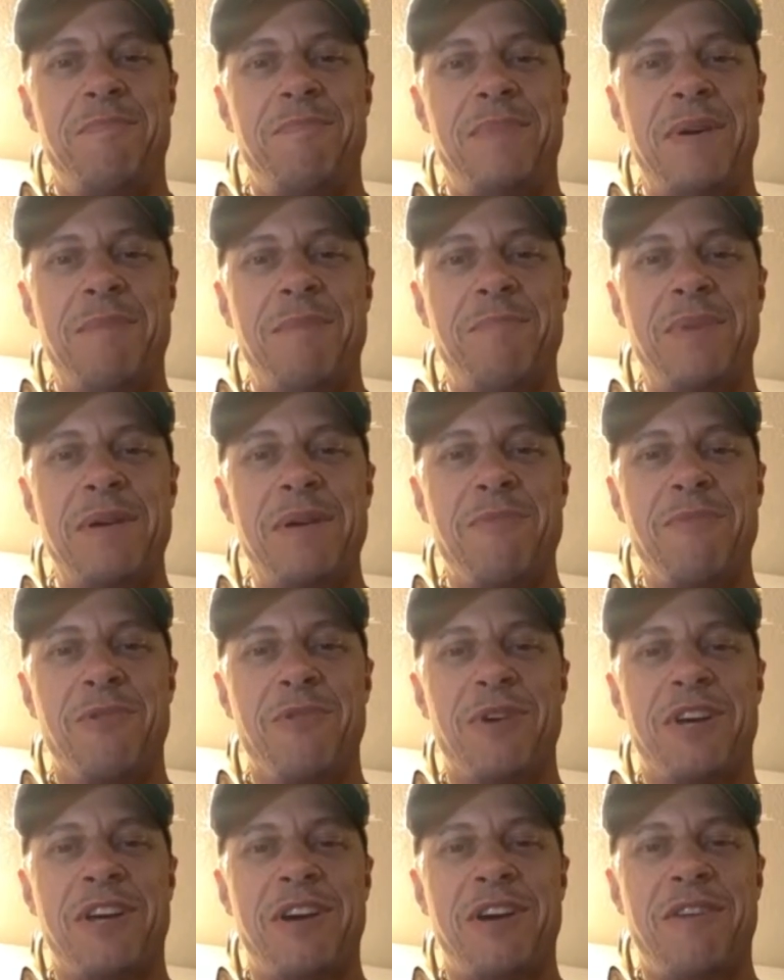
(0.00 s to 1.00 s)
And be
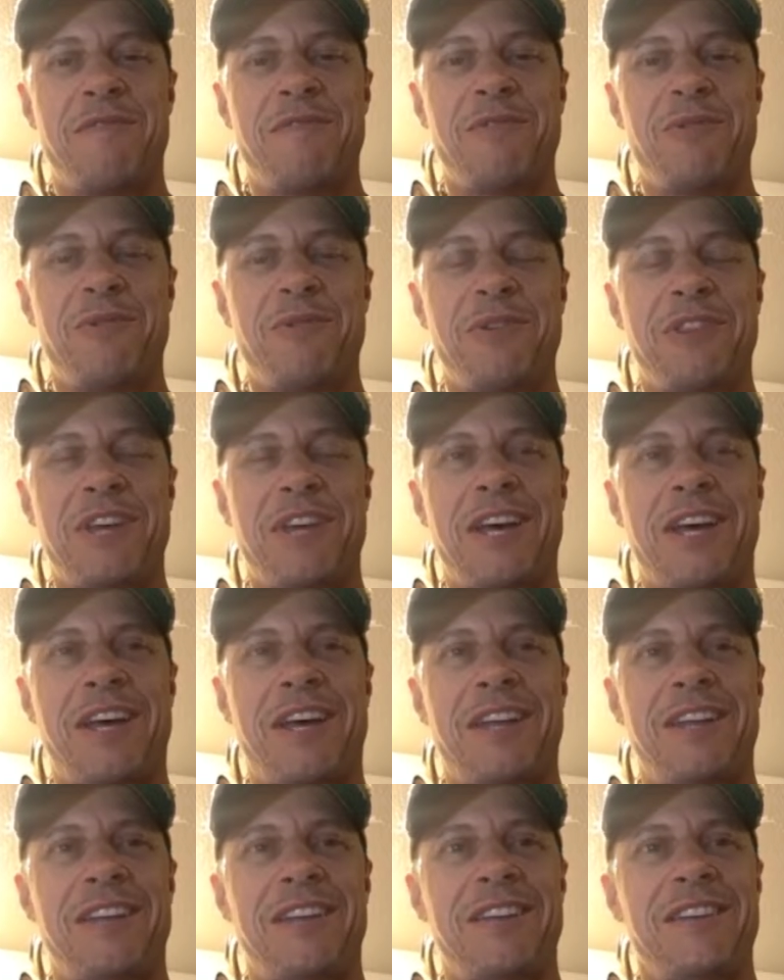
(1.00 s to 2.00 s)
more careful with
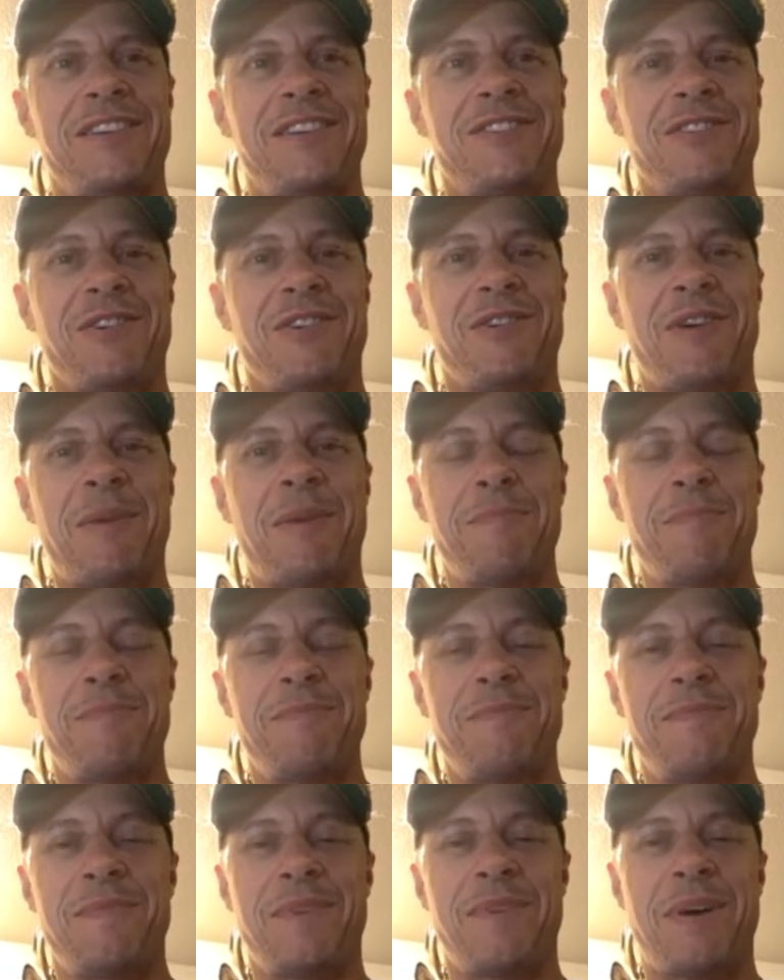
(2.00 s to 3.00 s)
that. So
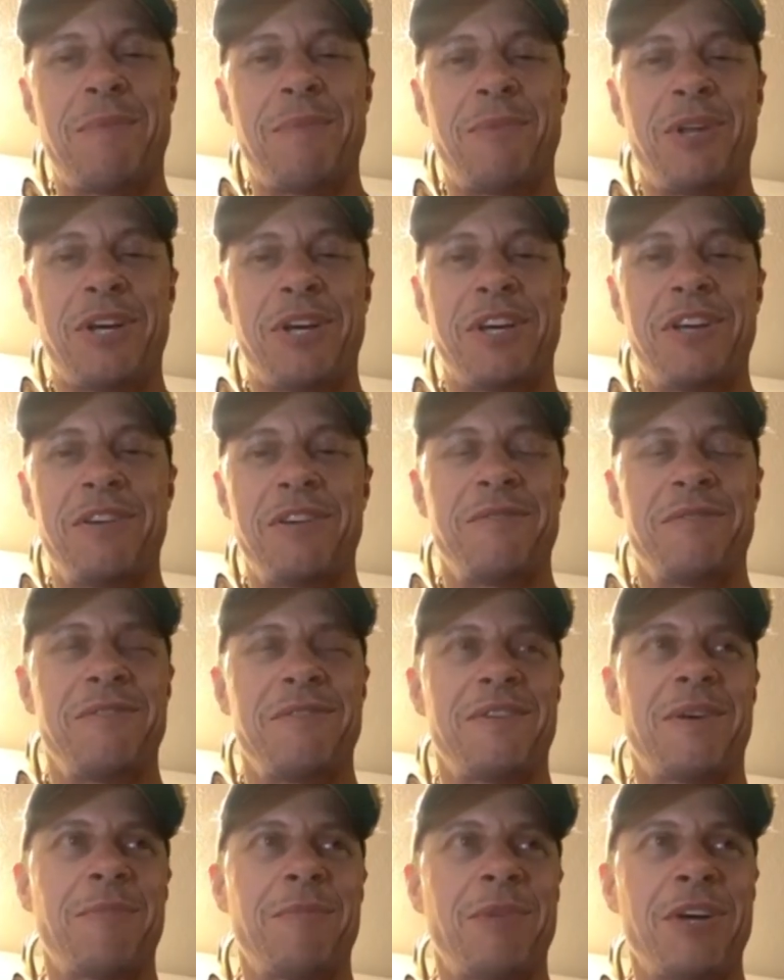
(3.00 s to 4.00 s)
I'm lucky
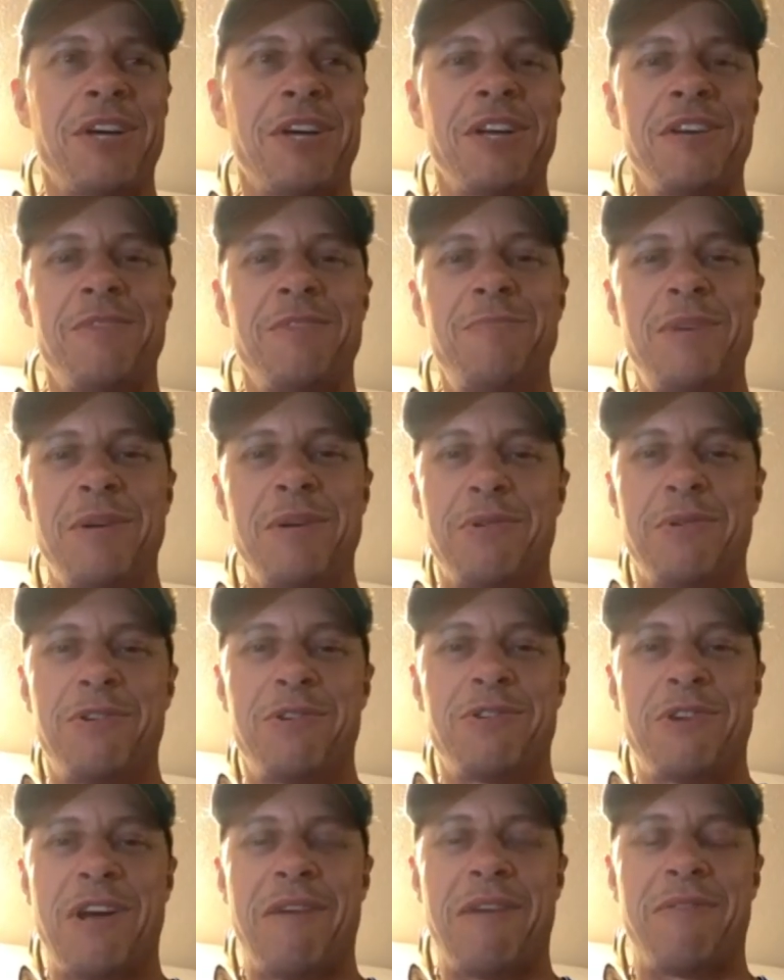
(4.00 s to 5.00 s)
to be able to
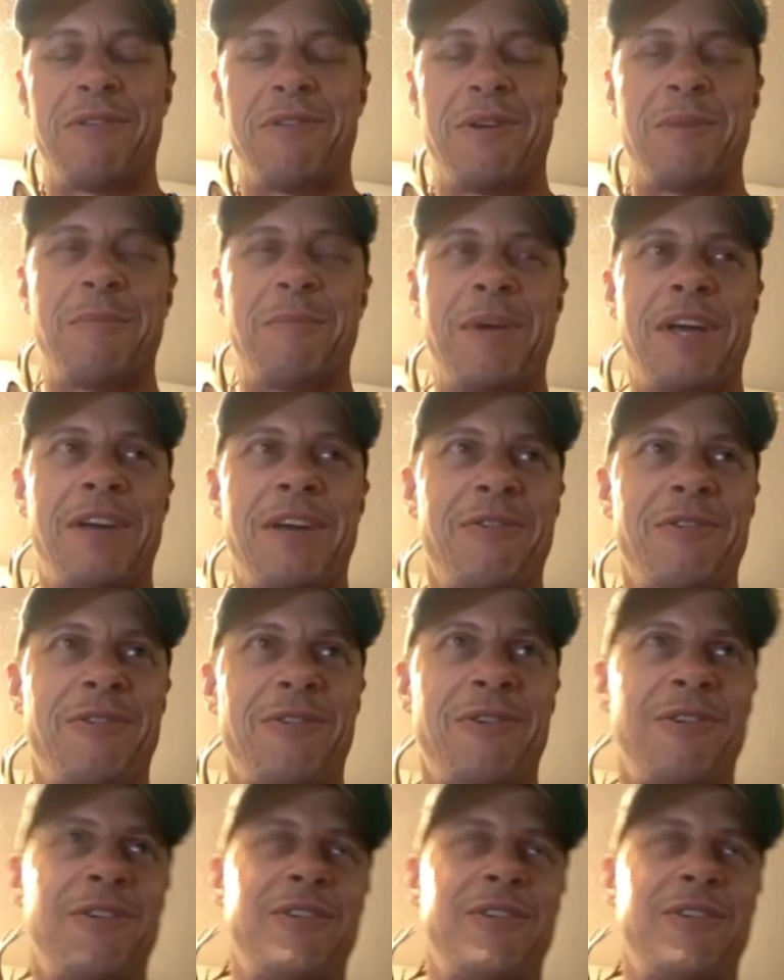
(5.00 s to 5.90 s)
travel in a manual.